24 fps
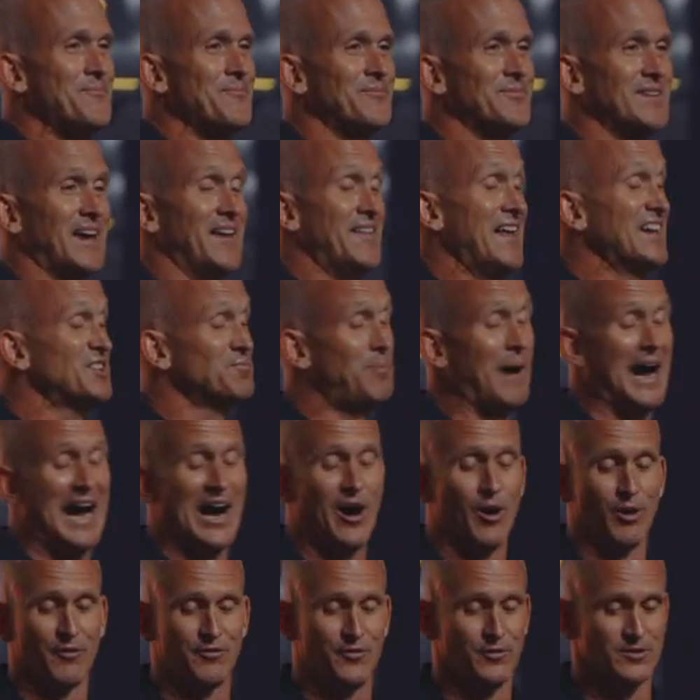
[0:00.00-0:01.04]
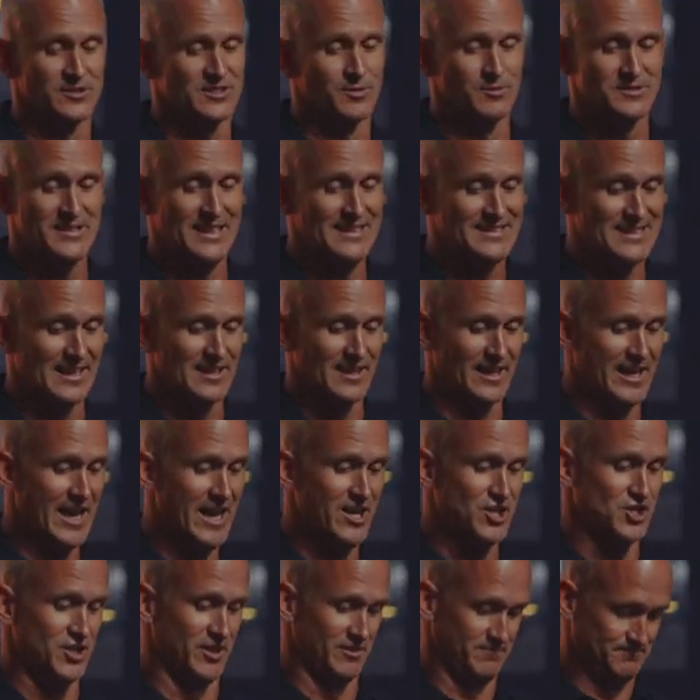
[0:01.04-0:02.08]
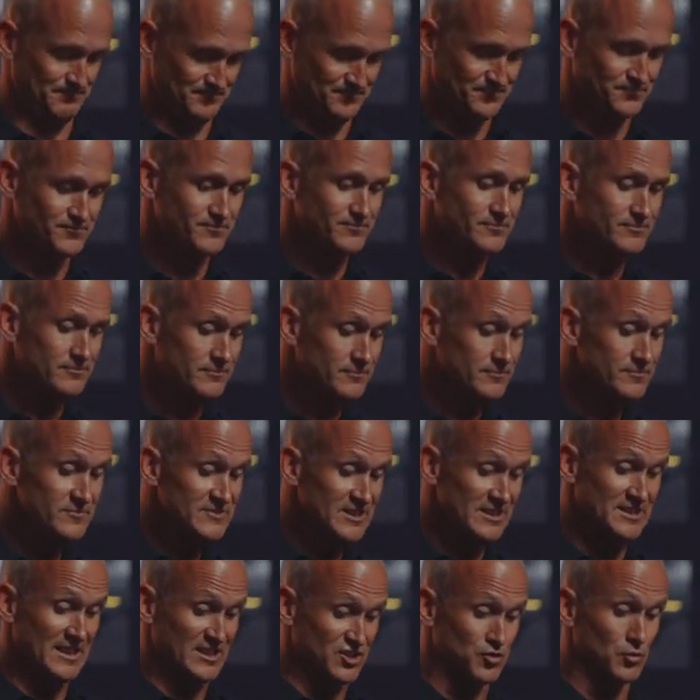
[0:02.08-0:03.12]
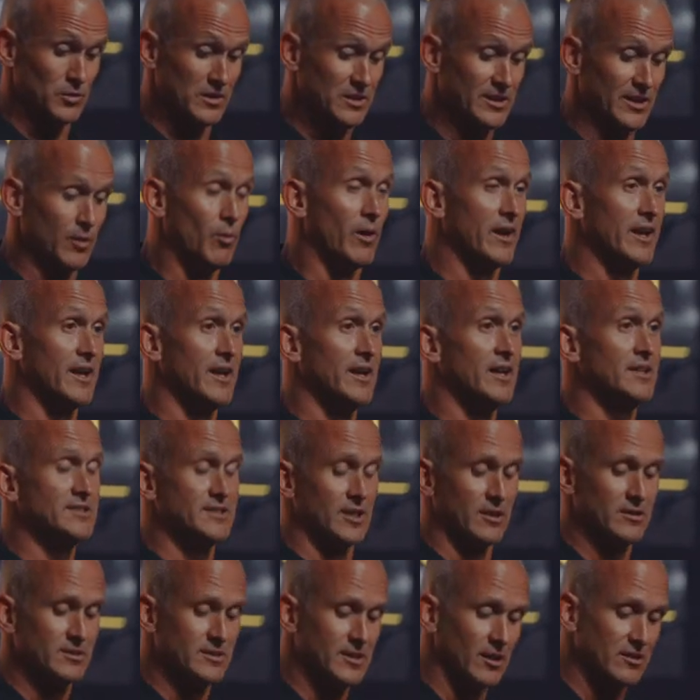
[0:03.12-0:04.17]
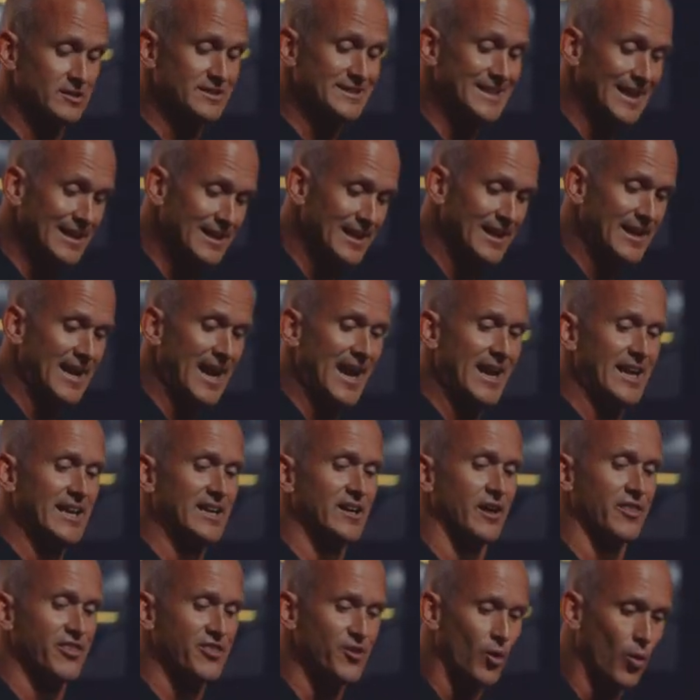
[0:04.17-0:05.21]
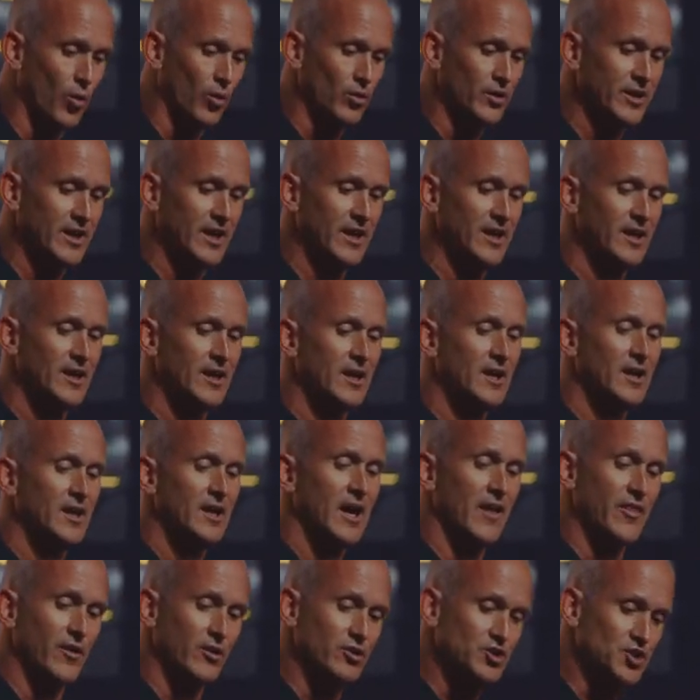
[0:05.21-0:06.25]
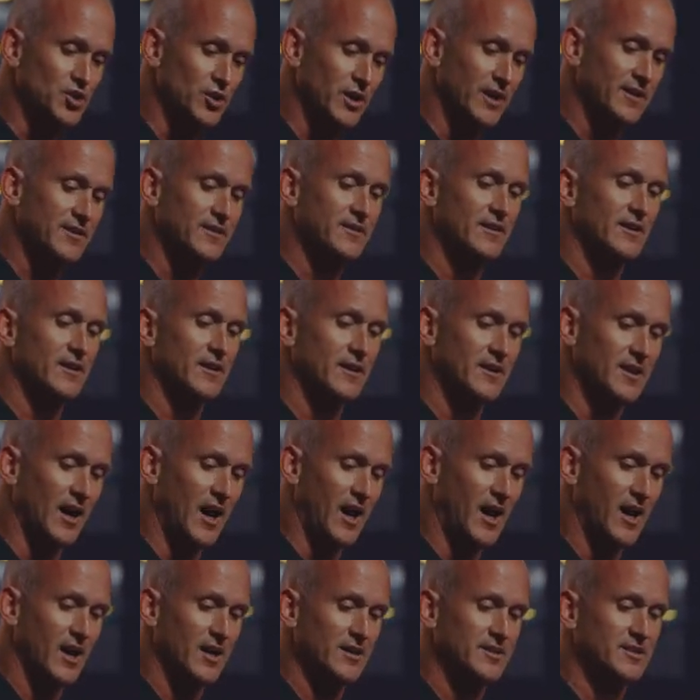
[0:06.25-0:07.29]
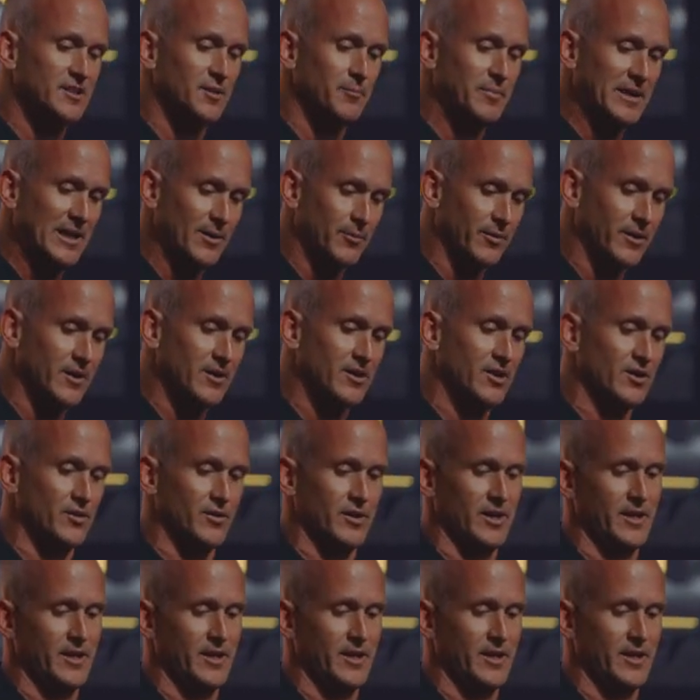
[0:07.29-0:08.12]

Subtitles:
And that's powerful. Someone say delegation. That's really what it is. They're delegating authority and they're trusting God to be able to do it.